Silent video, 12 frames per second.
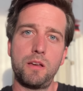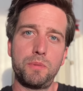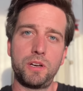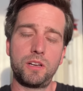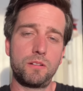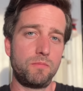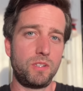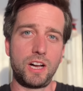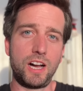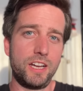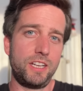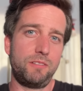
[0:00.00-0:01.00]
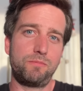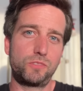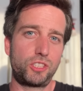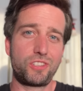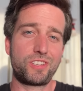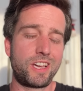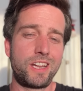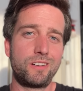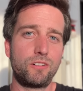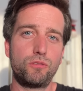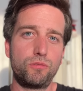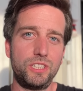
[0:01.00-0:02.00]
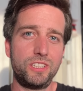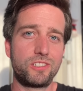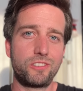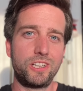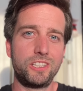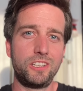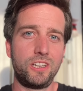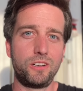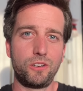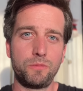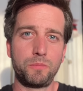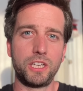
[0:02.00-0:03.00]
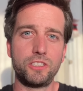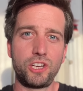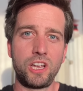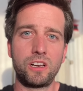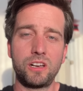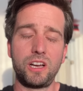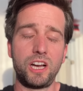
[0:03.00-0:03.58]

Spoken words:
But I just can reiterate here on my channel,